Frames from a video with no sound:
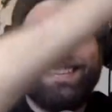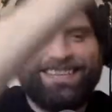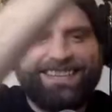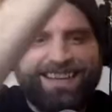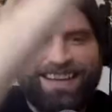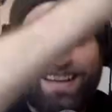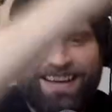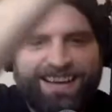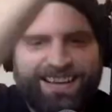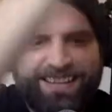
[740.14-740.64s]

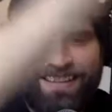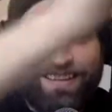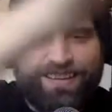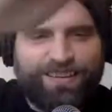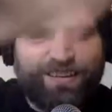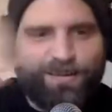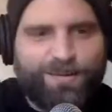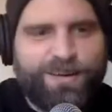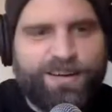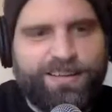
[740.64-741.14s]
Yeah, thank
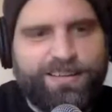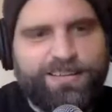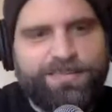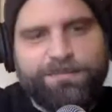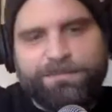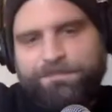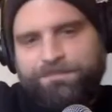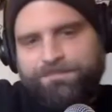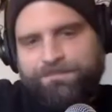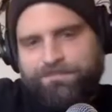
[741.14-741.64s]
you, Ali.
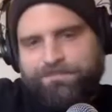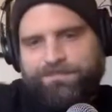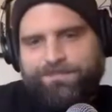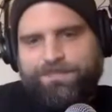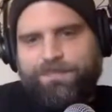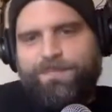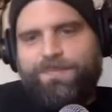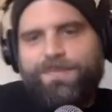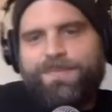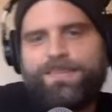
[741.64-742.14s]

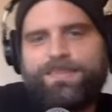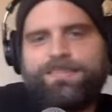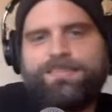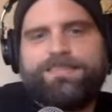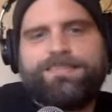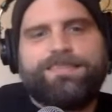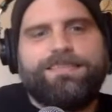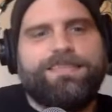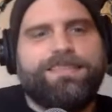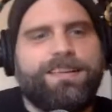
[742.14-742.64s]

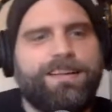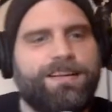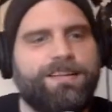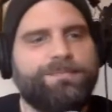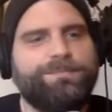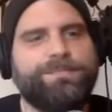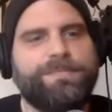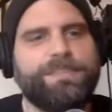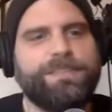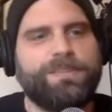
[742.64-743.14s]

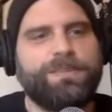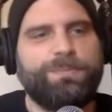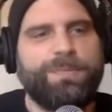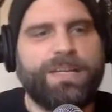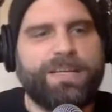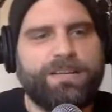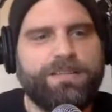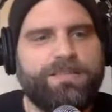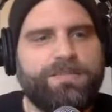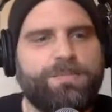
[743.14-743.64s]
So
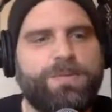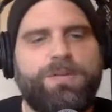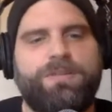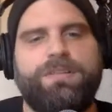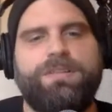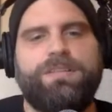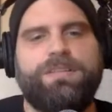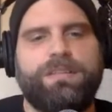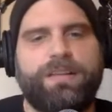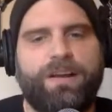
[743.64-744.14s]
speaking of
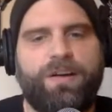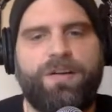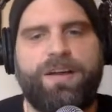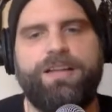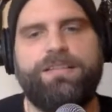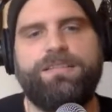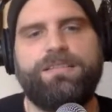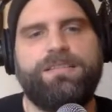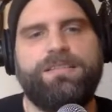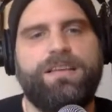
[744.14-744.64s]
smoking
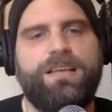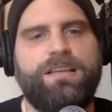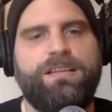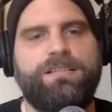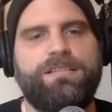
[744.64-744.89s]
cigarettes and